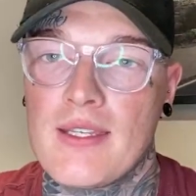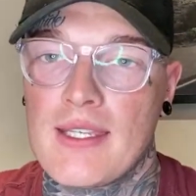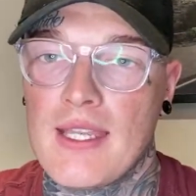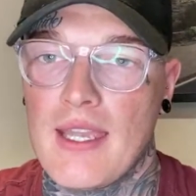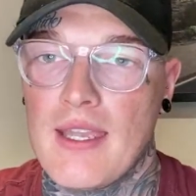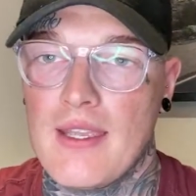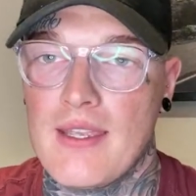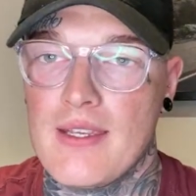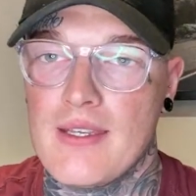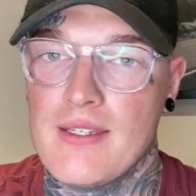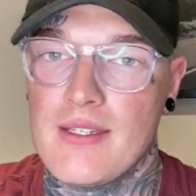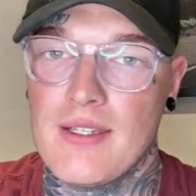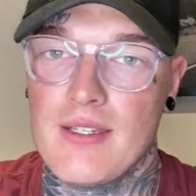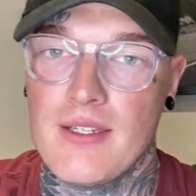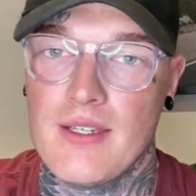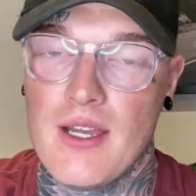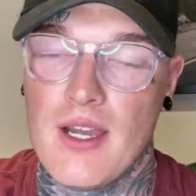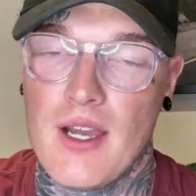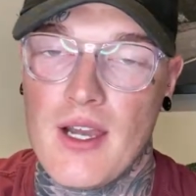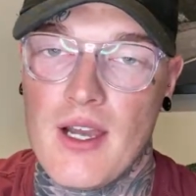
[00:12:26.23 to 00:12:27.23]
getting
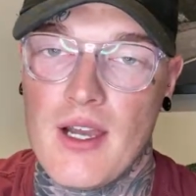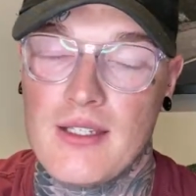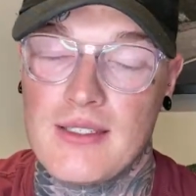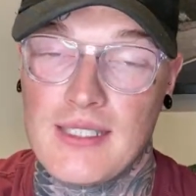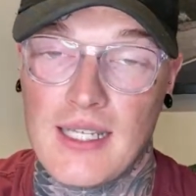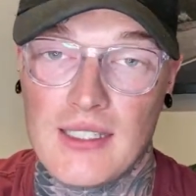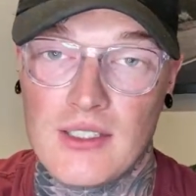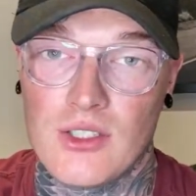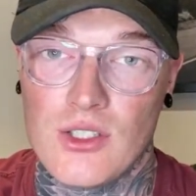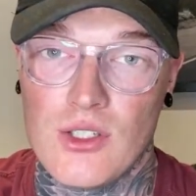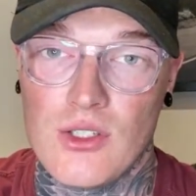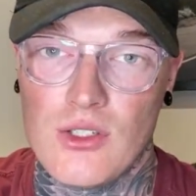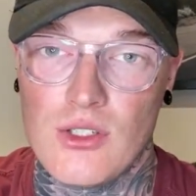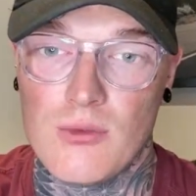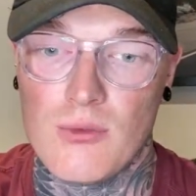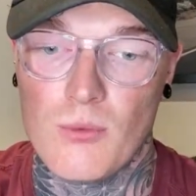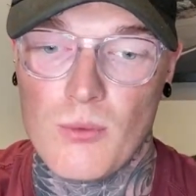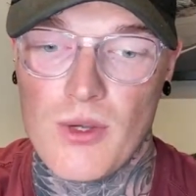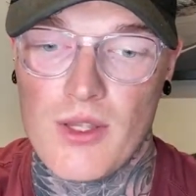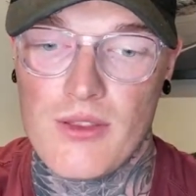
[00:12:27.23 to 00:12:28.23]
tattooed
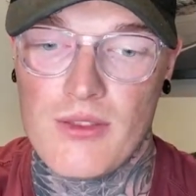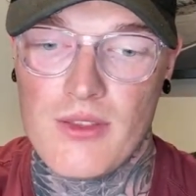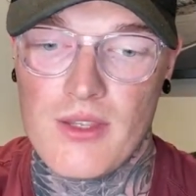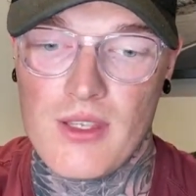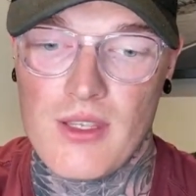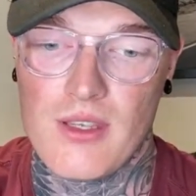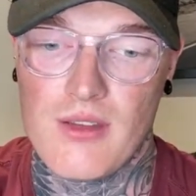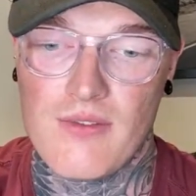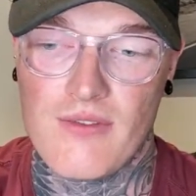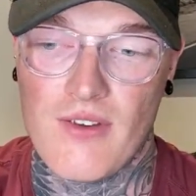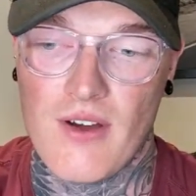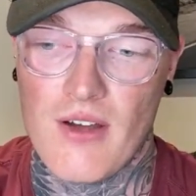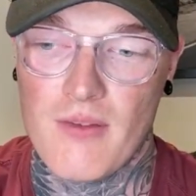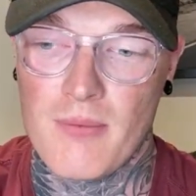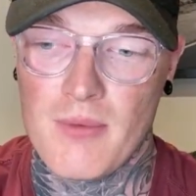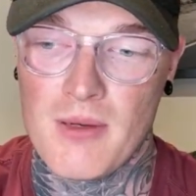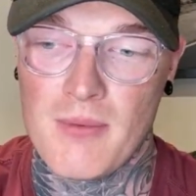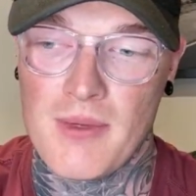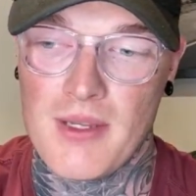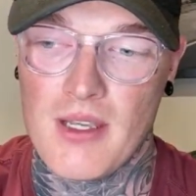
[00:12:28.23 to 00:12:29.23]
with the
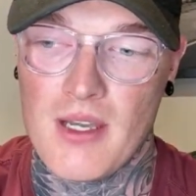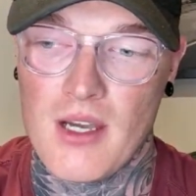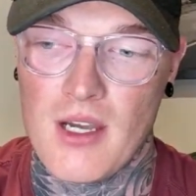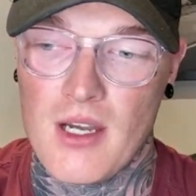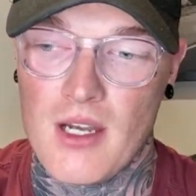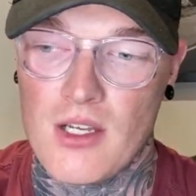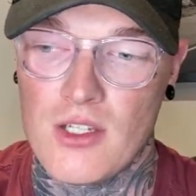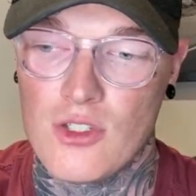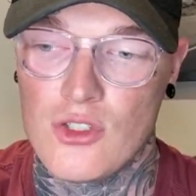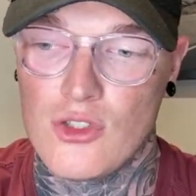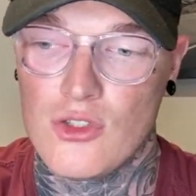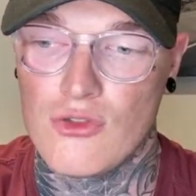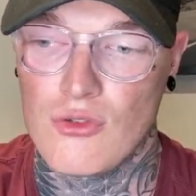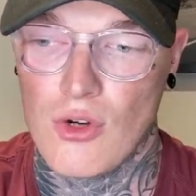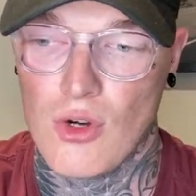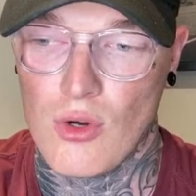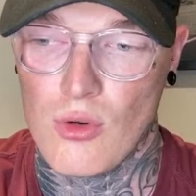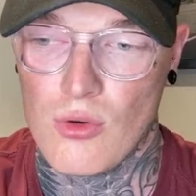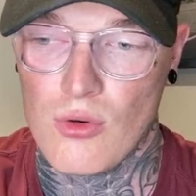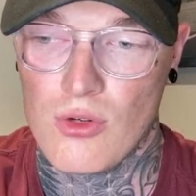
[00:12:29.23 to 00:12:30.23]
5mm
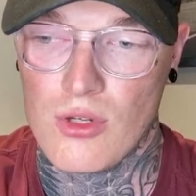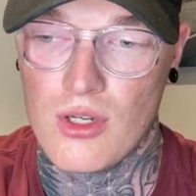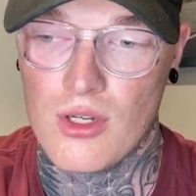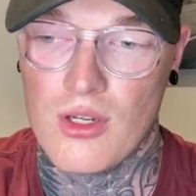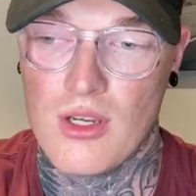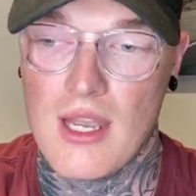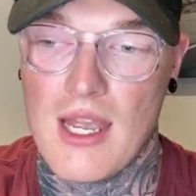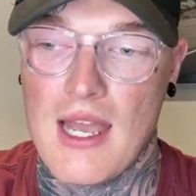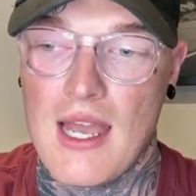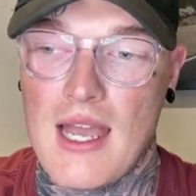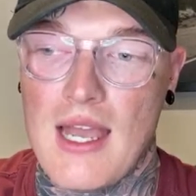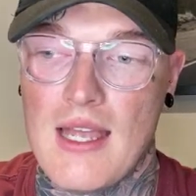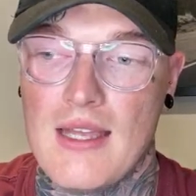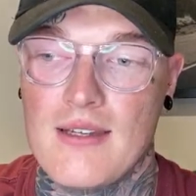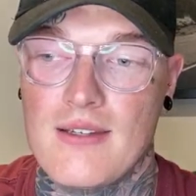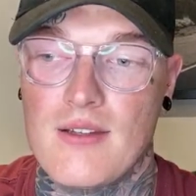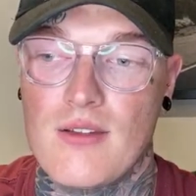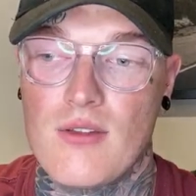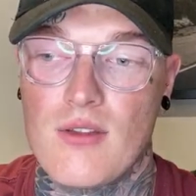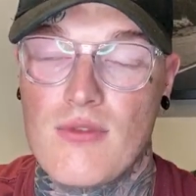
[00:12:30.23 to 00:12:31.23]
stroke
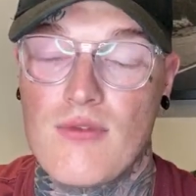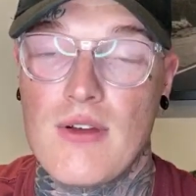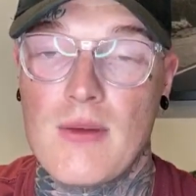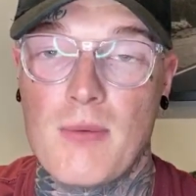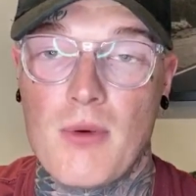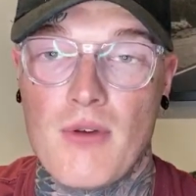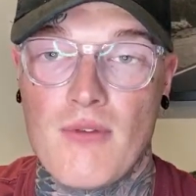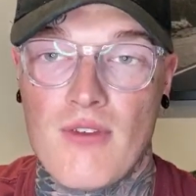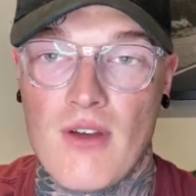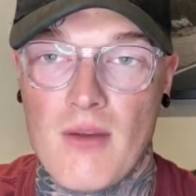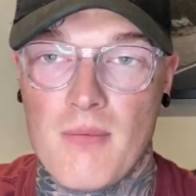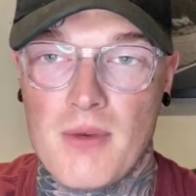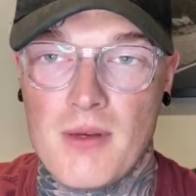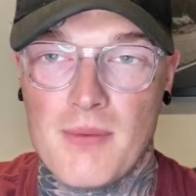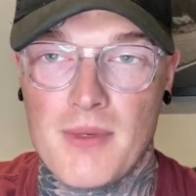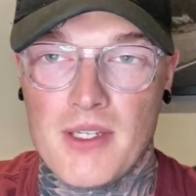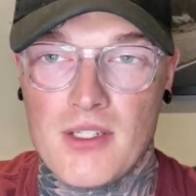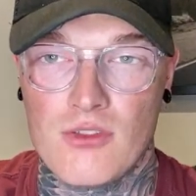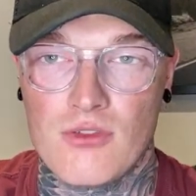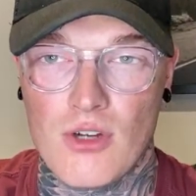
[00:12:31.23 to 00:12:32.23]
and the
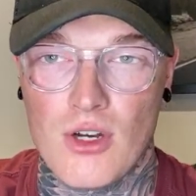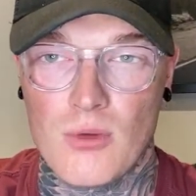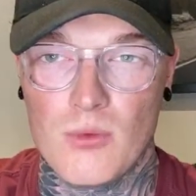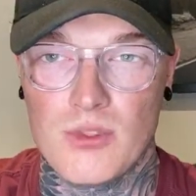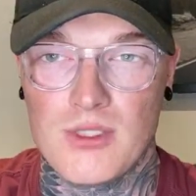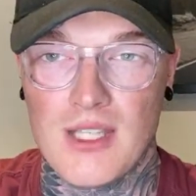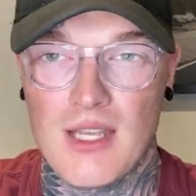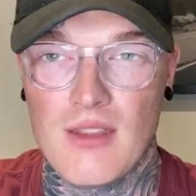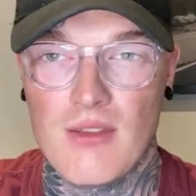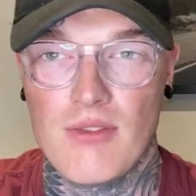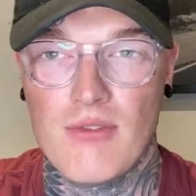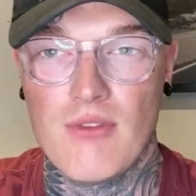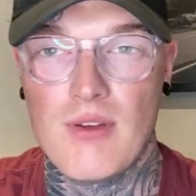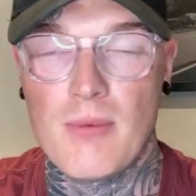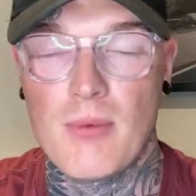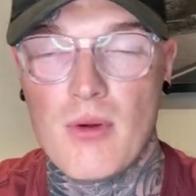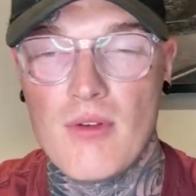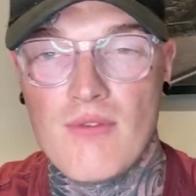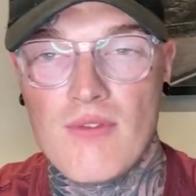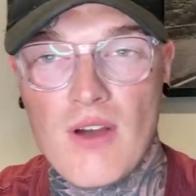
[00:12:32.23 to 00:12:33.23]
3.5mm stroke was that the
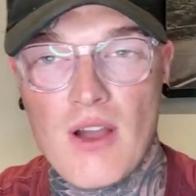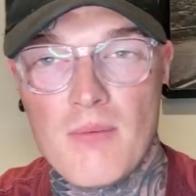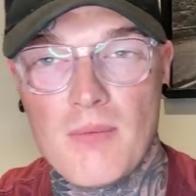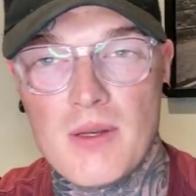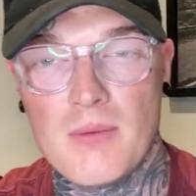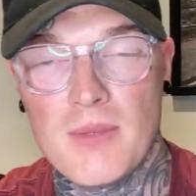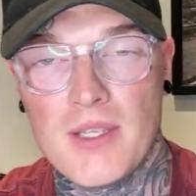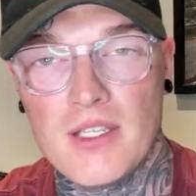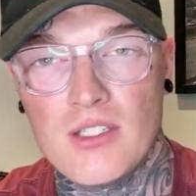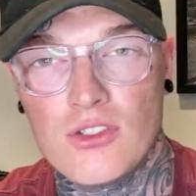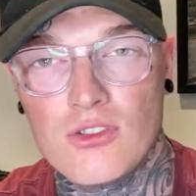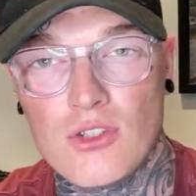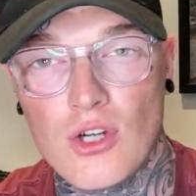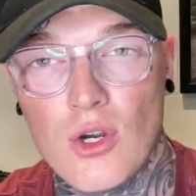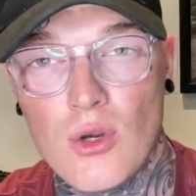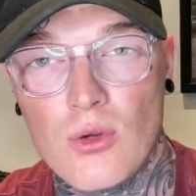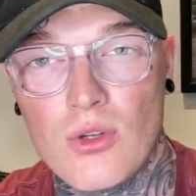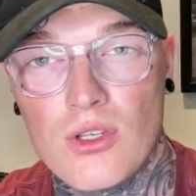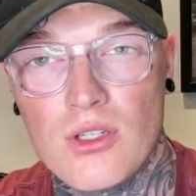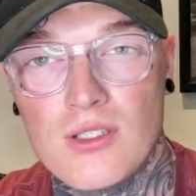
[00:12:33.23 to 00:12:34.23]
3.5mm
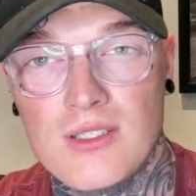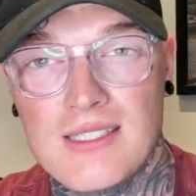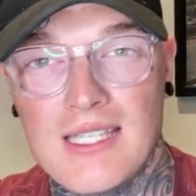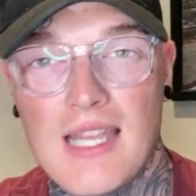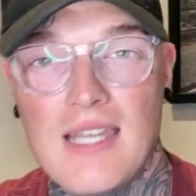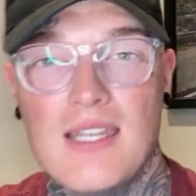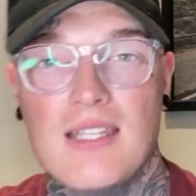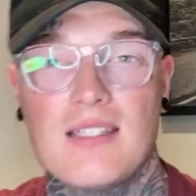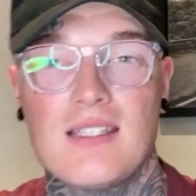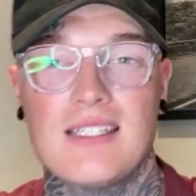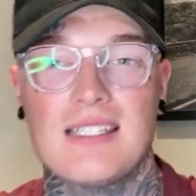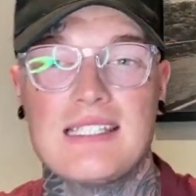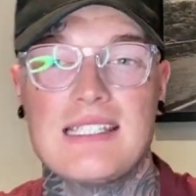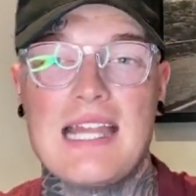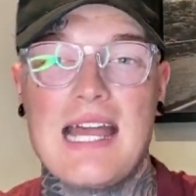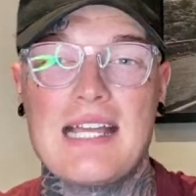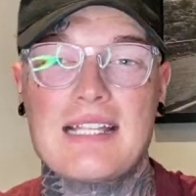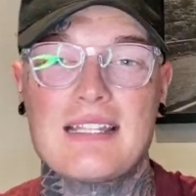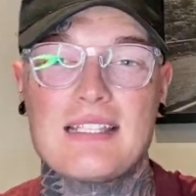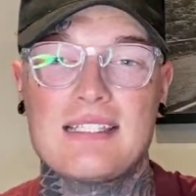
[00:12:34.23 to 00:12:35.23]
stroke tended to
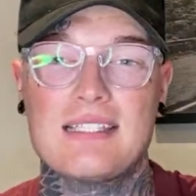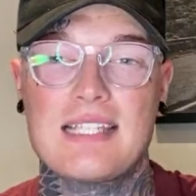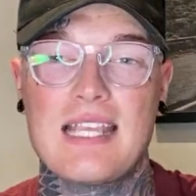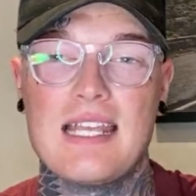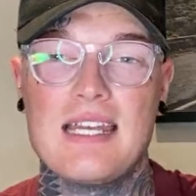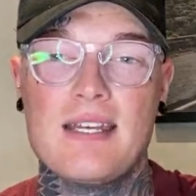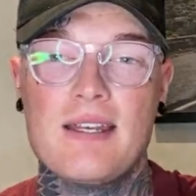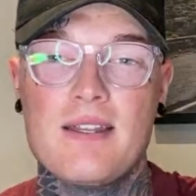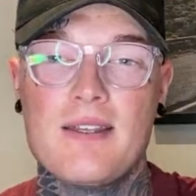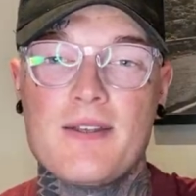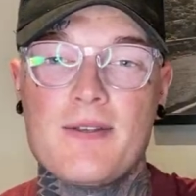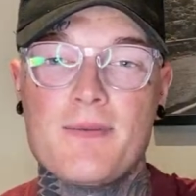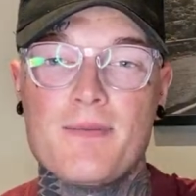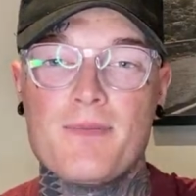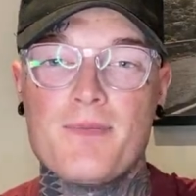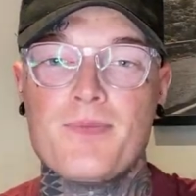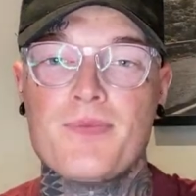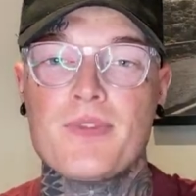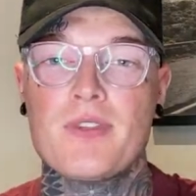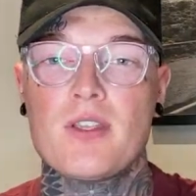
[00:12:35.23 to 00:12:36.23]
snag the skin
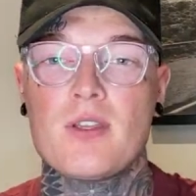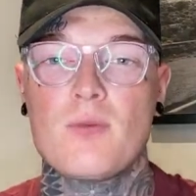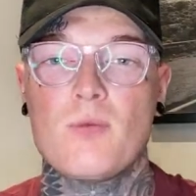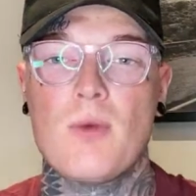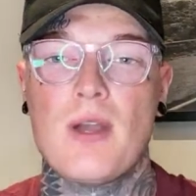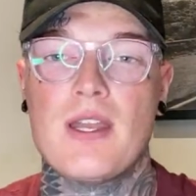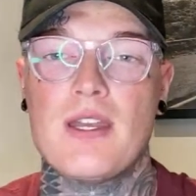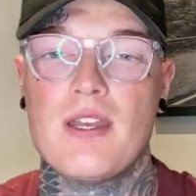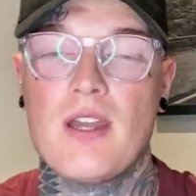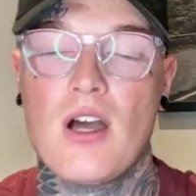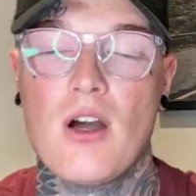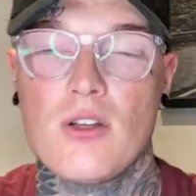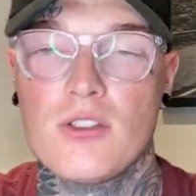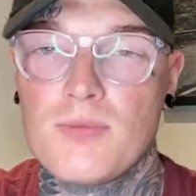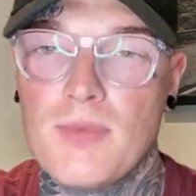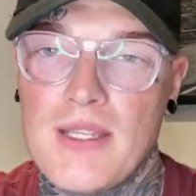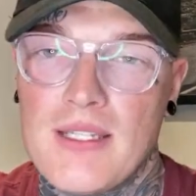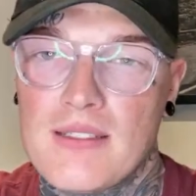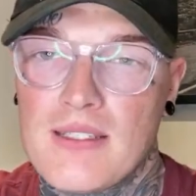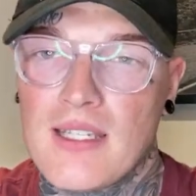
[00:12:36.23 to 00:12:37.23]
when I was
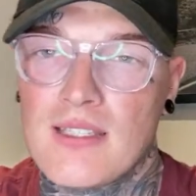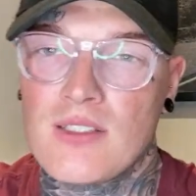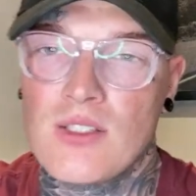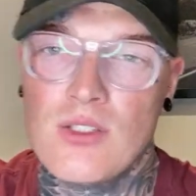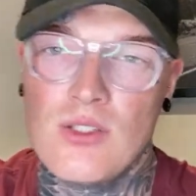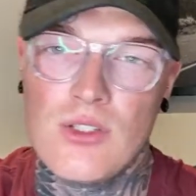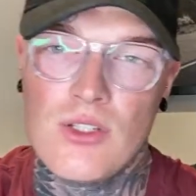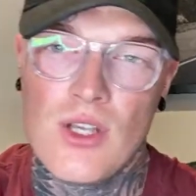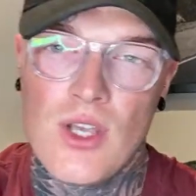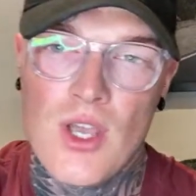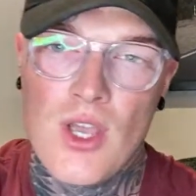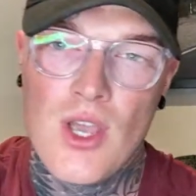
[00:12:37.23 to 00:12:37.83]
being tattooed,